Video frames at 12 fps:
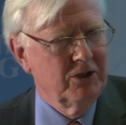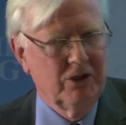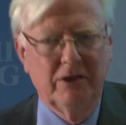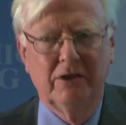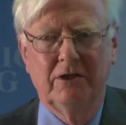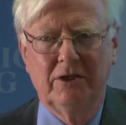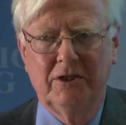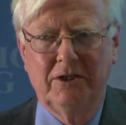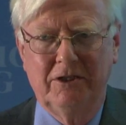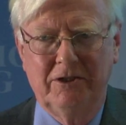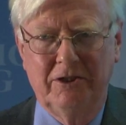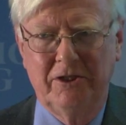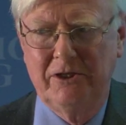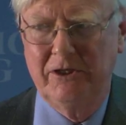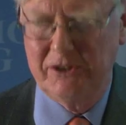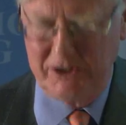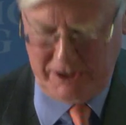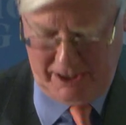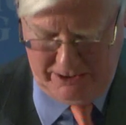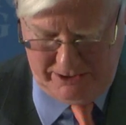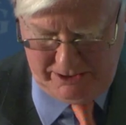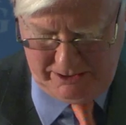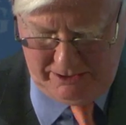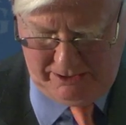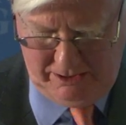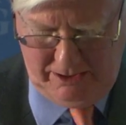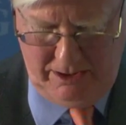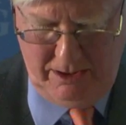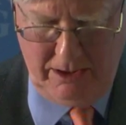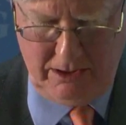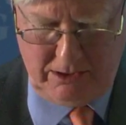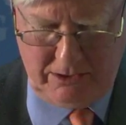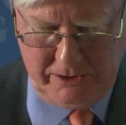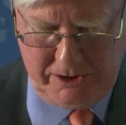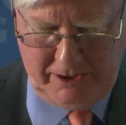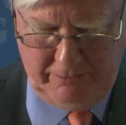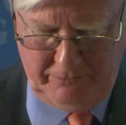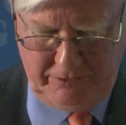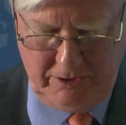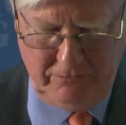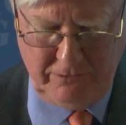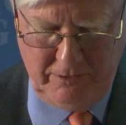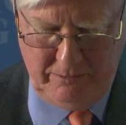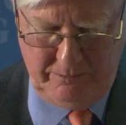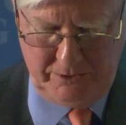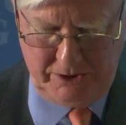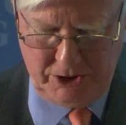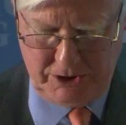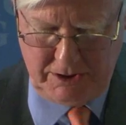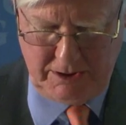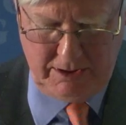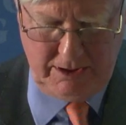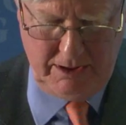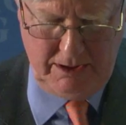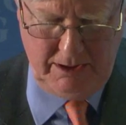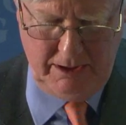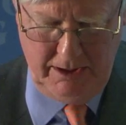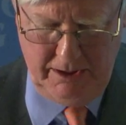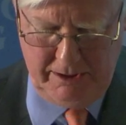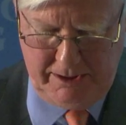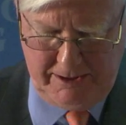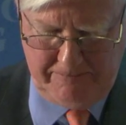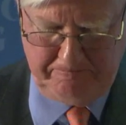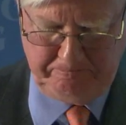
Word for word: the, the, the, the standard conservative position is.